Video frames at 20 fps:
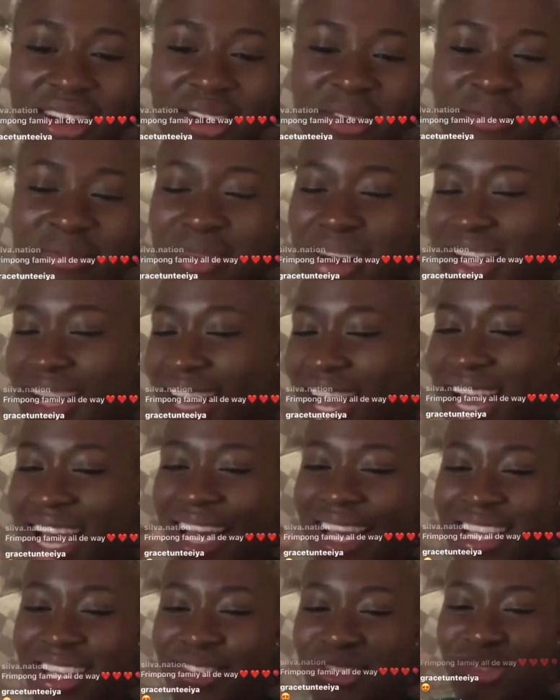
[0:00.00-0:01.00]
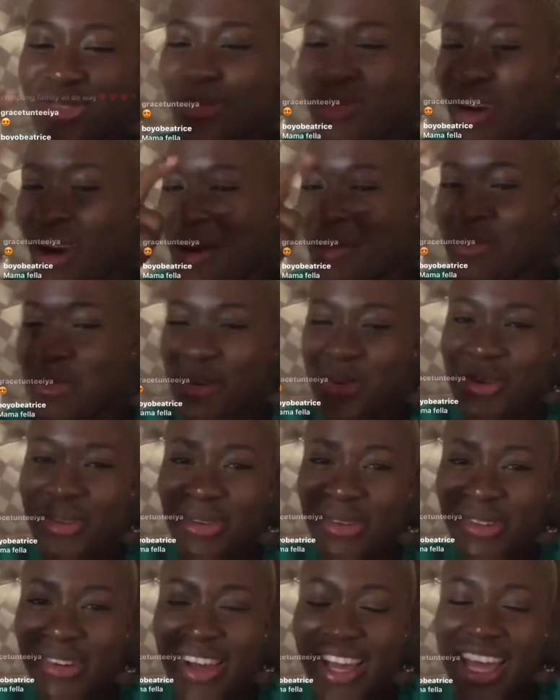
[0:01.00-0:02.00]
My guy, do
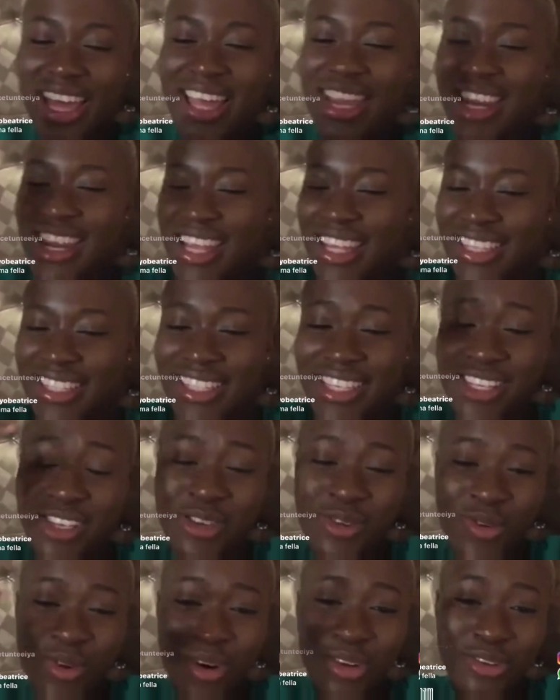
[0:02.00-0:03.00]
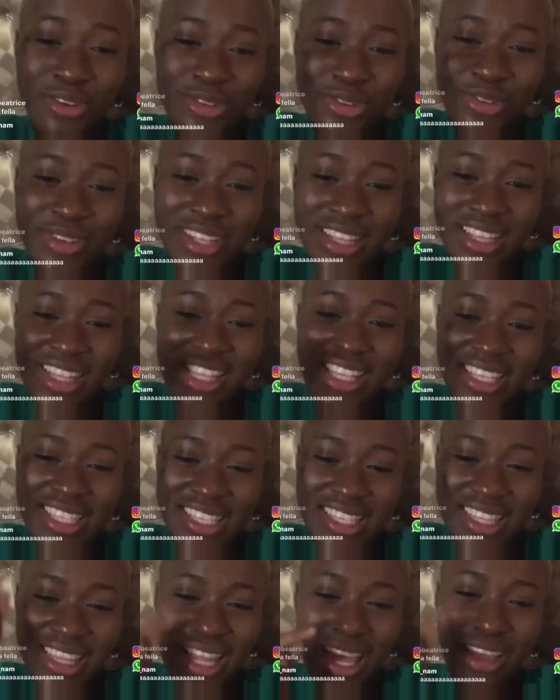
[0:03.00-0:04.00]
anything you want to do in this
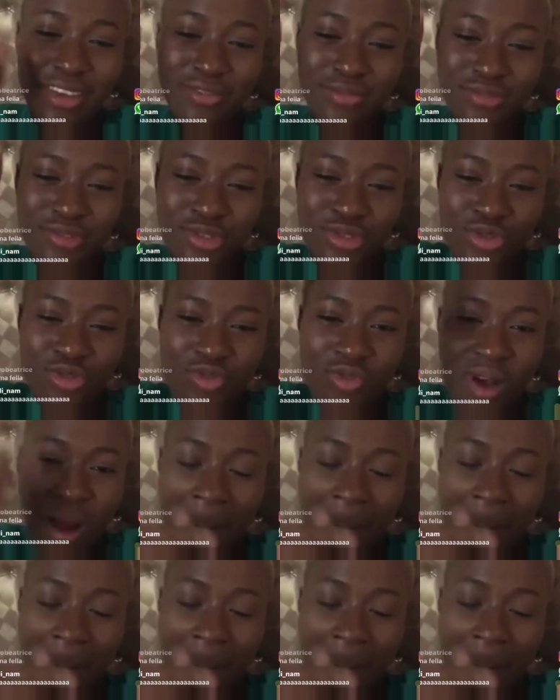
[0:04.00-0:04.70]
life, do